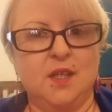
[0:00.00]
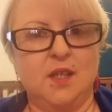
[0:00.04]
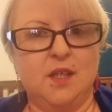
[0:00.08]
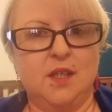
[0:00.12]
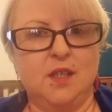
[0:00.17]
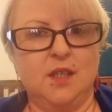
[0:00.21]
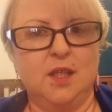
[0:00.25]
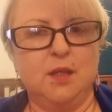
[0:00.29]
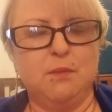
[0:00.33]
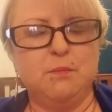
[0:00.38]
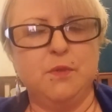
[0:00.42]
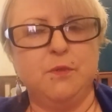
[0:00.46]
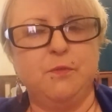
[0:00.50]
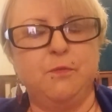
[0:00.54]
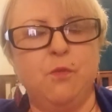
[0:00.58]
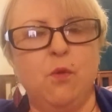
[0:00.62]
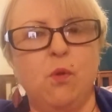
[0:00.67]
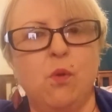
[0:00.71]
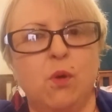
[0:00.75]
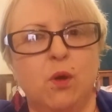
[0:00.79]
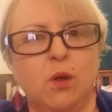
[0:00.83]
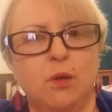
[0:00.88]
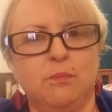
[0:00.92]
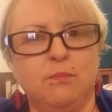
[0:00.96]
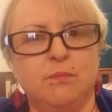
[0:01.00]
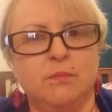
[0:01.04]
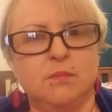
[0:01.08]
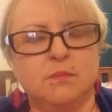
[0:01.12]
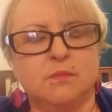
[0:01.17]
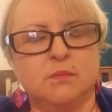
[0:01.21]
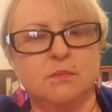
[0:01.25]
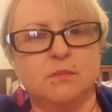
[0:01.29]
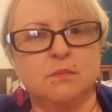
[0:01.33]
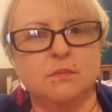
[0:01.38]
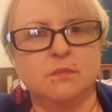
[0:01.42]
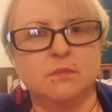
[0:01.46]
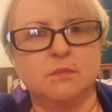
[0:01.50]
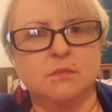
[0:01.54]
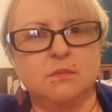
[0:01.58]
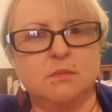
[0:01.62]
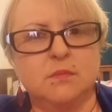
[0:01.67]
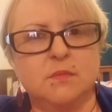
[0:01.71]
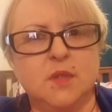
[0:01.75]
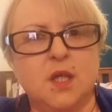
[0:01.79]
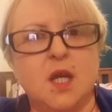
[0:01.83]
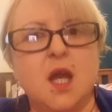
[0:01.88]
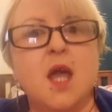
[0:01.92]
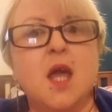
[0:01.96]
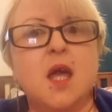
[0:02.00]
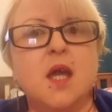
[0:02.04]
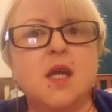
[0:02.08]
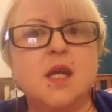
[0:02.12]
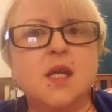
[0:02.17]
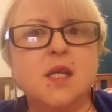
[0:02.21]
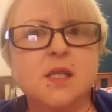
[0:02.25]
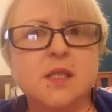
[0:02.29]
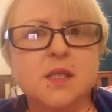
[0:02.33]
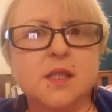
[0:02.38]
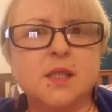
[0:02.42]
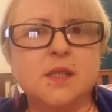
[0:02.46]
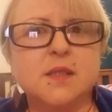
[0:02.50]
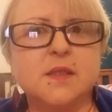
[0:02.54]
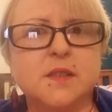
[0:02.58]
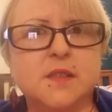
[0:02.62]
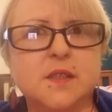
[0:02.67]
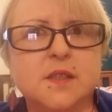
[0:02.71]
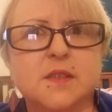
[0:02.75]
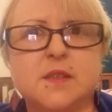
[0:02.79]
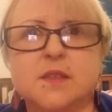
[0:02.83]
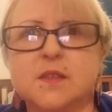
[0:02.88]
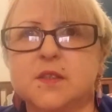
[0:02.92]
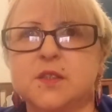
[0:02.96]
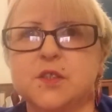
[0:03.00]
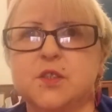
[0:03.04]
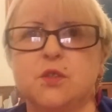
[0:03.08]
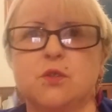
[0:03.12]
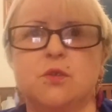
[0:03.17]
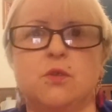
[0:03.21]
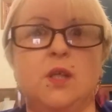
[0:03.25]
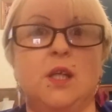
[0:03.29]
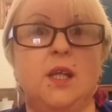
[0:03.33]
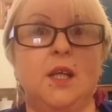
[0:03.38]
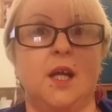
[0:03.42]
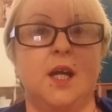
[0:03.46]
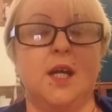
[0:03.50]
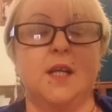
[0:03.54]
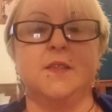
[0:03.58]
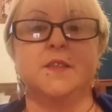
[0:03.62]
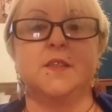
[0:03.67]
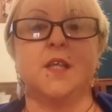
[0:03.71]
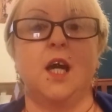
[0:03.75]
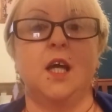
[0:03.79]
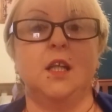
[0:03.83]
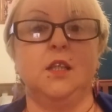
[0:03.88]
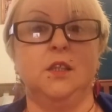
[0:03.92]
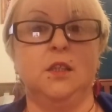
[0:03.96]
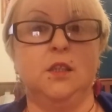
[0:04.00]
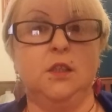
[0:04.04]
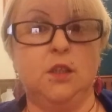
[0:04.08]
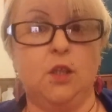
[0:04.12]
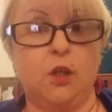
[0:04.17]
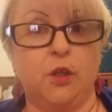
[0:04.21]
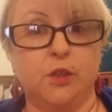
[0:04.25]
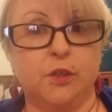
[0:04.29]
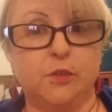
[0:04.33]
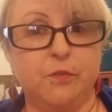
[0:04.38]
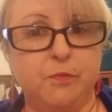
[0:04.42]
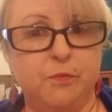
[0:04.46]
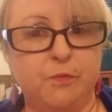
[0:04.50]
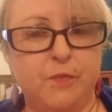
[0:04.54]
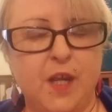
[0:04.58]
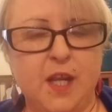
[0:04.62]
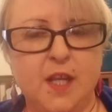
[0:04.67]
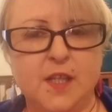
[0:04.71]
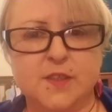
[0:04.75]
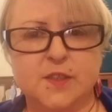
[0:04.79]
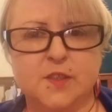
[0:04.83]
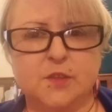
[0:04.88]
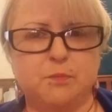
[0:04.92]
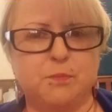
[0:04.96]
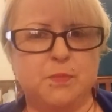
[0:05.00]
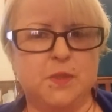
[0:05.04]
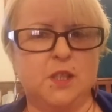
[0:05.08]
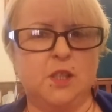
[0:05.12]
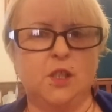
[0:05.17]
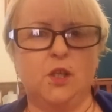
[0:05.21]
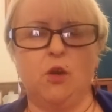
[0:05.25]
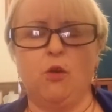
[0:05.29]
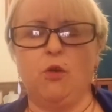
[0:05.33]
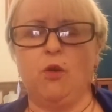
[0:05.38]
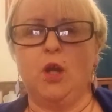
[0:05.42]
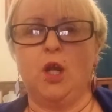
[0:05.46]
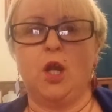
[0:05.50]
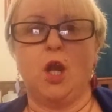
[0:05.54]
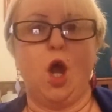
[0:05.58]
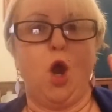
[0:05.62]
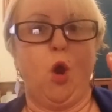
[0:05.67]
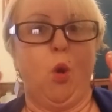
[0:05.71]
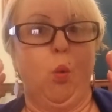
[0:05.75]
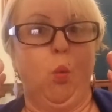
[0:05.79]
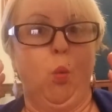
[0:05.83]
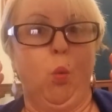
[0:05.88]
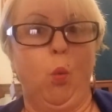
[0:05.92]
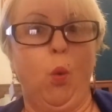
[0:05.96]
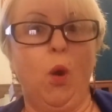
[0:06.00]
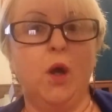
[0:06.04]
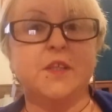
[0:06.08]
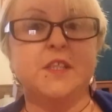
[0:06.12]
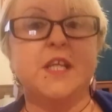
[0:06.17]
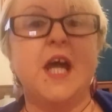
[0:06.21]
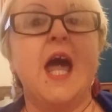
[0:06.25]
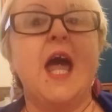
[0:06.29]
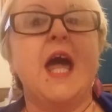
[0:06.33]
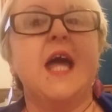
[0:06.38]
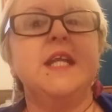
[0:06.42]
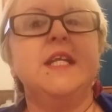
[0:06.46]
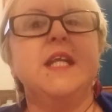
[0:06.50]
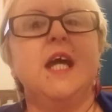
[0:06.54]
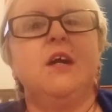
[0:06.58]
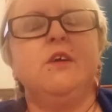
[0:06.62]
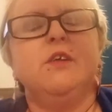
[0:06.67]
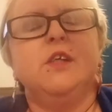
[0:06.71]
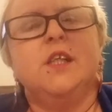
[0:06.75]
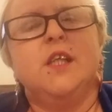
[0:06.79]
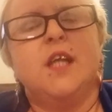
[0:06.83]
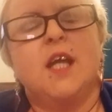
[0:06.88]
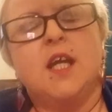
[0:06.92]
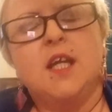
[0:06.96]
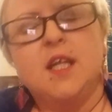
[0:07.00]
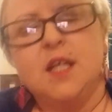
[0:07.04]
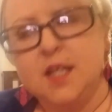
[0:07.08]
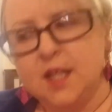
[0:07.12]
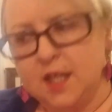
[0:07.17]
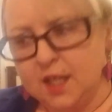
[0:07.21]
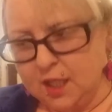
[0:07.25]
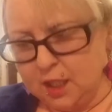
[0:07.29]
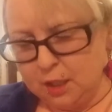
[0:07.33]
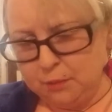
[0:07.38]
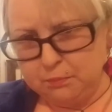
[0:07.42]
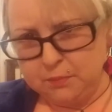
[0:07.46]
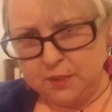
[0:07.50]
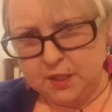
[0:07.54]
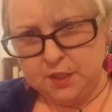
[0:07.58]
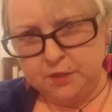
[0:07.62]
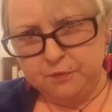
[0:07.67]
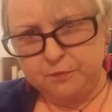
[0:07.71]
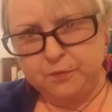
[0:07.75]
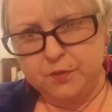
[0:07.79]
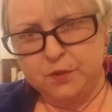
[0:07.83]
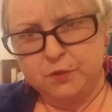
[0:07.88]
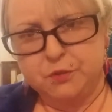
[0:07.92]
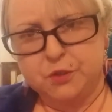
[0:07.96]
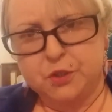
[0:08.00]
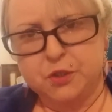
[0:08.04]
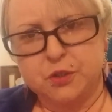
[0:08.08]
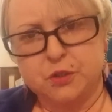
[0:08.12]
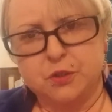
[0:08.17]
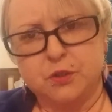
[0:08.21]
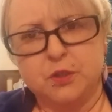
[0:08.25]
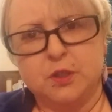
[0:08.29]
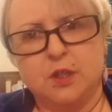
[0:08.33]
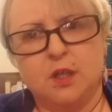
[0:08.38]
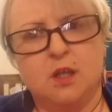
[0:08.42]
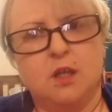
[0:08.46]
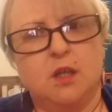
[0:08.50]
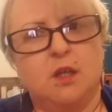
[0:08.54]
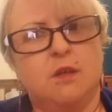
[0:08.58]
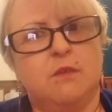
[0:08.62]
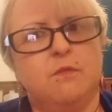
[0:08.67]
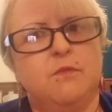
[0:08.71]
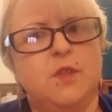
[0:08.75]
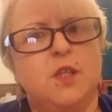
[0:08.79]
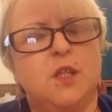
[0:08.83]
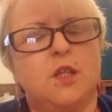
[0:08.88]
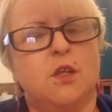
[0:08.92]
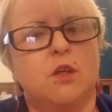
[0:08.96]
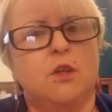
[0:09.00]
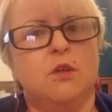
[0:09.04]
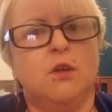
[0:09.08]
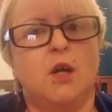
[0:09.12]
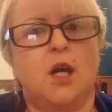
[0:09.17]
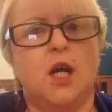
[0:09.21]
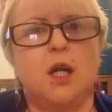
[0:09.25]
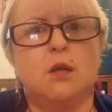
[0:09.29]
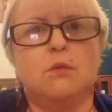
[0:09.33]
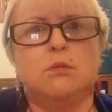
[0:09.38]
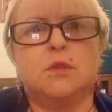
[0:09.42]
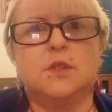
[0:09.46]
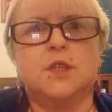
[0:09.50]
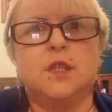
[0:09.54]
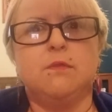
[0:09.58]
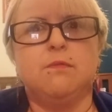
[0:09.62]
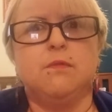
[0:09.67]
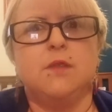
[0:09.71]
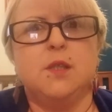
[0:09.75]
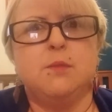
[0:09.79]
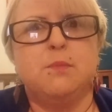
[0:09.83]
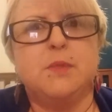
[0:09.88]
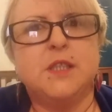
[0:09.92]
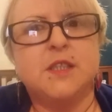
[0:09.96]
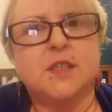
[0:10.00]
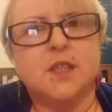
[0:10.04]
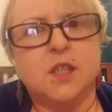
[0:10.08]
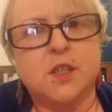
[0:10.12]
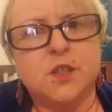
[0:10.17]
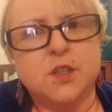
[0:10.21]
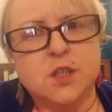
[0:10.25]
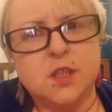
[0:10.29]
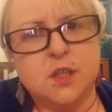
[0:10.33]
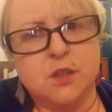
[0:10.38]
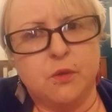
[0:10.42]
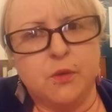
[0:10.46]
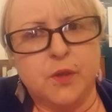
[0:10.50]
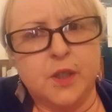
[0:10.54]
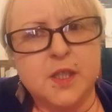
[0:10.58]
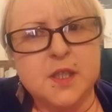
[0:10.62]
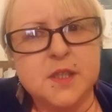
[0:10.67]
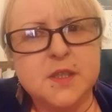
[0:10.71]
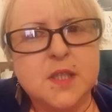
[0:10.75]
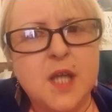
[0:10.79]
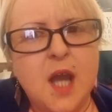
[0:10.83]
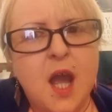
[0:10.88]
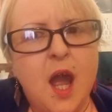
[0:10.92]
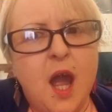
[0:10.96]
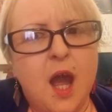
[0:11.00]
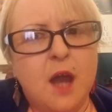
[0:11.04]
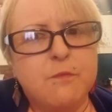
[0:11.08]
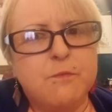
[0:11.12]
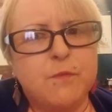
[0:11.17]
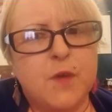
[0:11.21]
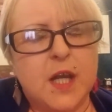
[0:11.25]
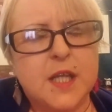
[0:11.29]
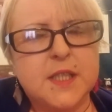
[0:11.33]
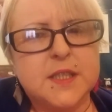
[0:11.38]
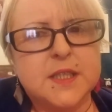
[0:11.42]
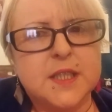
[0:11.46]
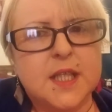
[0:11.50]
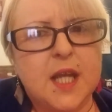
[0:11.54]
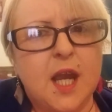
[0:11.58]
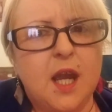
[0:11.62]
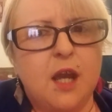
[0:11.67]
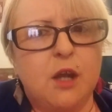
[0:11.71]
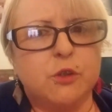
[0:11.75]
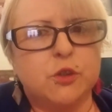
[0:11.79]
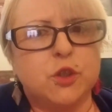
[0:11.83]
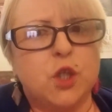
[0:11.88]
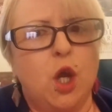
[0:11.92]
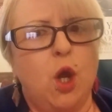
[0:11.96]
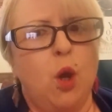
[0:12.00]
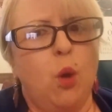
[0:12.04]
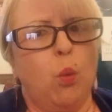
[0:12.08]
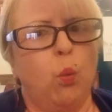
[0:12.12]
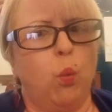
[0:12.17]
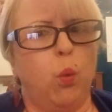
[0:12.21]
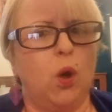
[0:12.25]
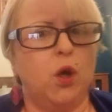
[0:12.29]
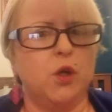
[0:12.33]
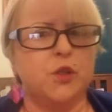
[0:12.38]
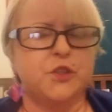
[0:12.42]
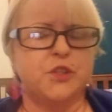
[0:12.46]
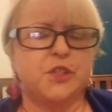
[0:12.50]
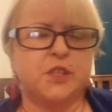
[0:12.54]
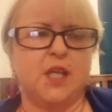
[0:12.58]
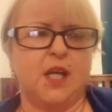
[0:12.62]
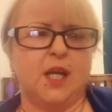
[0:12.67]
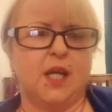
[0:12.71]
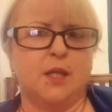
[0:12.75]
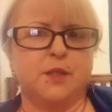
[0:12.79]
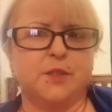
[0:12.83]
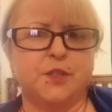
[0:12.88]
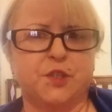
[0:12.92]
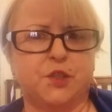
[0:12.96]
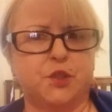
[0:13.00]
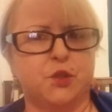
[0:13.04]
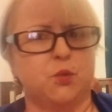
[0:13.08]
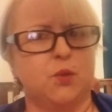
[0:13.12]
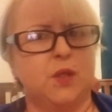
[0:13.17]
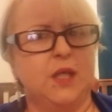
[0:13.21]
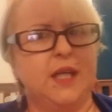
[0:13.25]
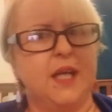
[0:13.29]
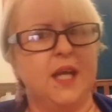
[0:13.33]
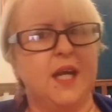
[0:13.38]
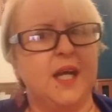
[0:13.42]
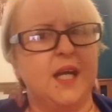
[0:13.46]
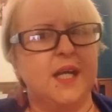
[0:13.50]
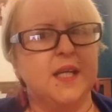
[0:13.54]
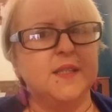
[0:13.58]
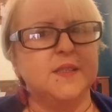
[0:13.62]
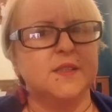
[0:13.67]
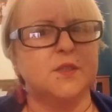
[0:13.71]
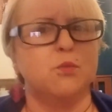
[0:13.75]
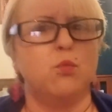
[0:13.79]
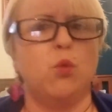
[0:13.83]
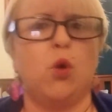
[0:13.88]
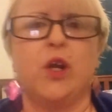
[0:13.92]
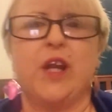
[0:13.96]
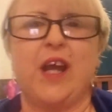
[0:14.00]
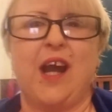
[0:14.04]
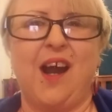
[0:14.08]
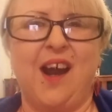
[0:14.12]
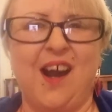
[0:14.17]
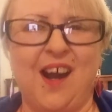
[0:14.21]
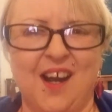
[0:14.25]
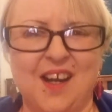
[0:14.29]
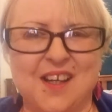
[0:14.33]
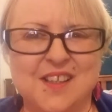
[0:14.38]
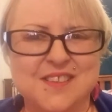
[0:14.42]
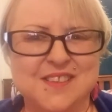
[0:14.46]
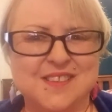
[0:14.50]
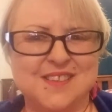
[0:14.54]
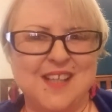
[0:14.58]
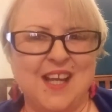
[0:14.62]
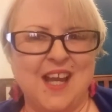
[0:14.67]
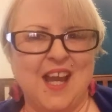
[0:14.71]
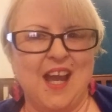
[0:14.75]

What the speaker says: number 4. Inconsistent storylines. A lot of fans have been going, what? Now, in a future video, I will definitely be touching on it, finding out what storylines and what arcs,